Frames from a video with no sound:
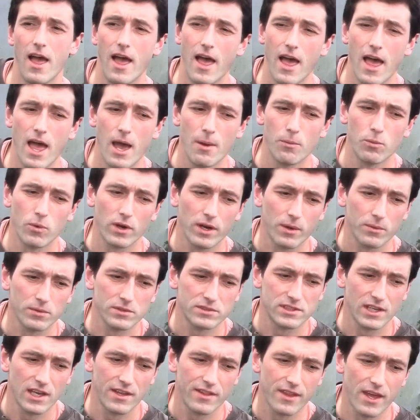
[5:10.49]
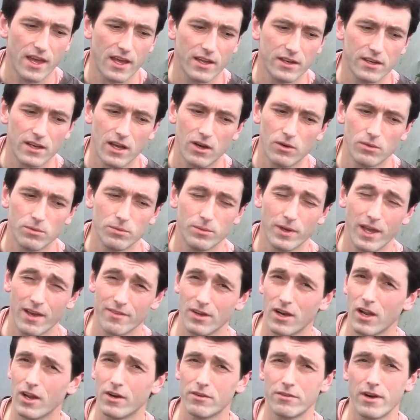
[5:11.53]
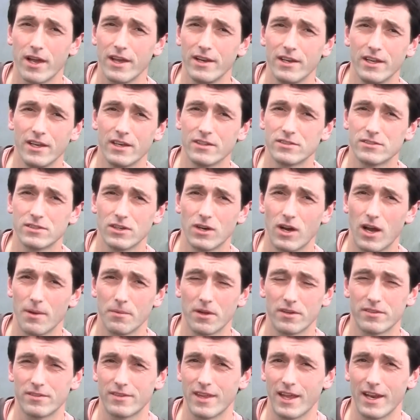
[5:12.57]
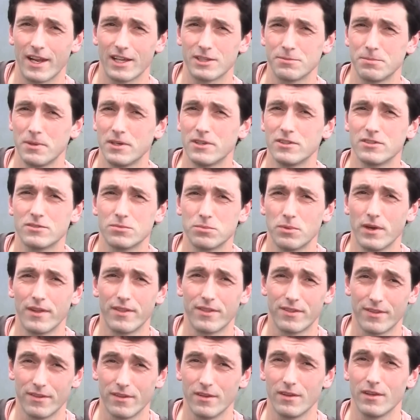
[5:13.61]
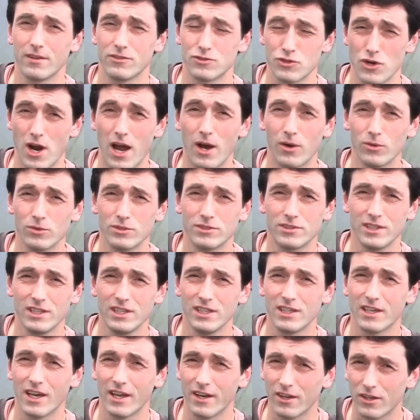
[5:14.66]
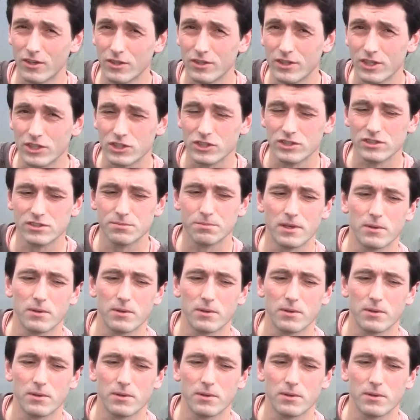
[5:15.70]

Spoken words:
What I would say that now we have a lot of rain here, so I'm not that experienced with droughty kind of conditions.